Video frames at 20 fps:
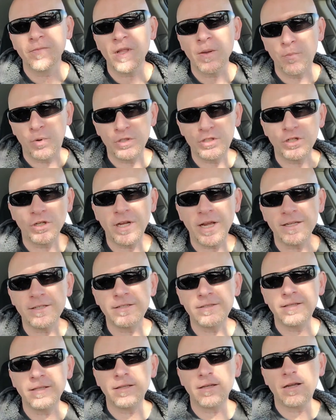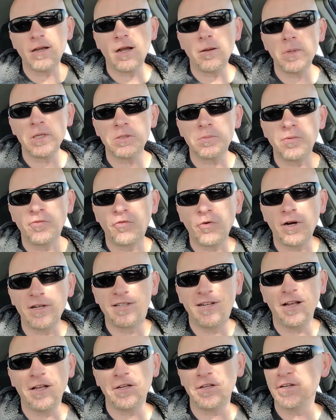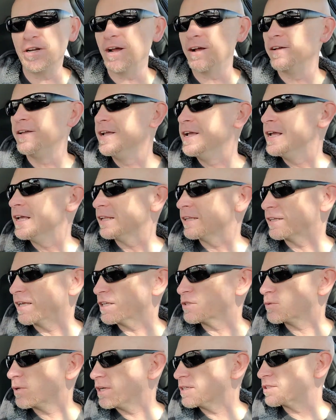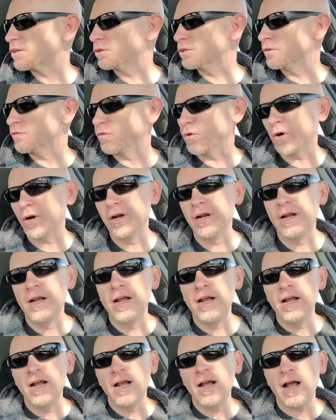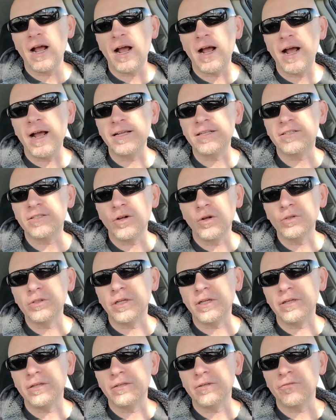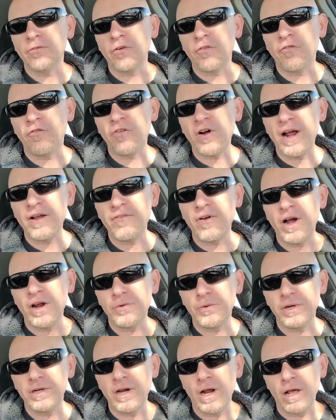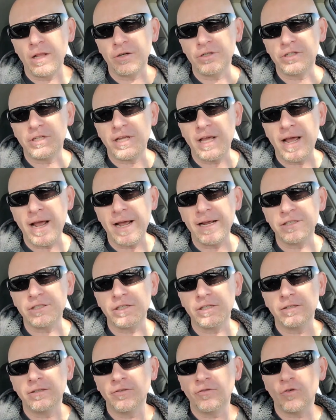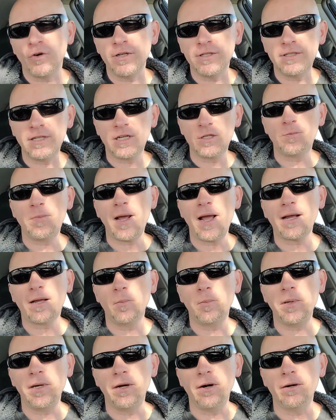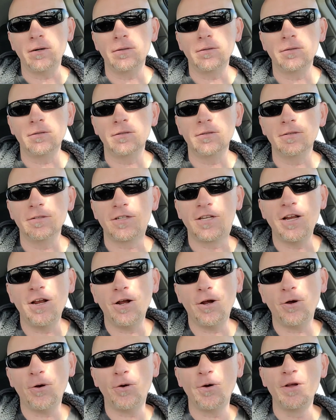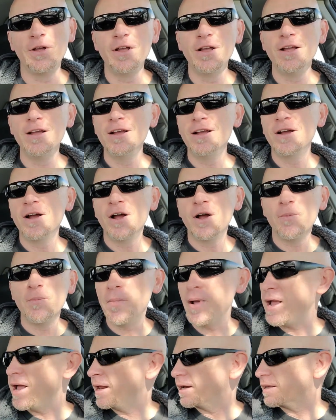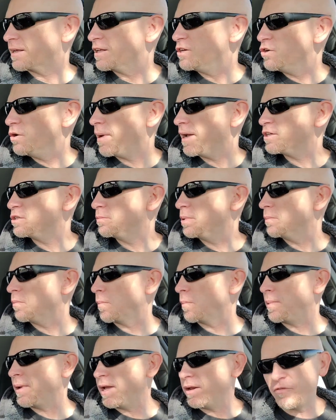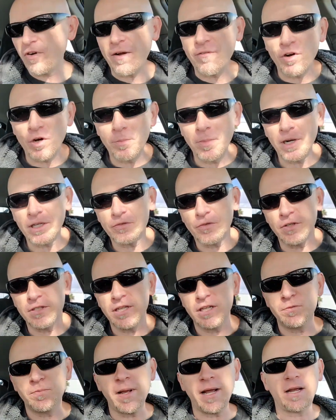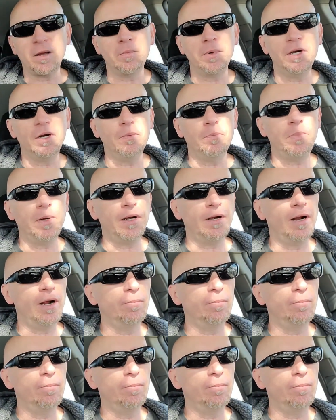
Put your guesses in the comments before I tell you. No, guess what I sold it for? I sold it for $500 cash for a 6-pack of beer. So, man, can you imagine people paying $500 for a 6-pack of beer? But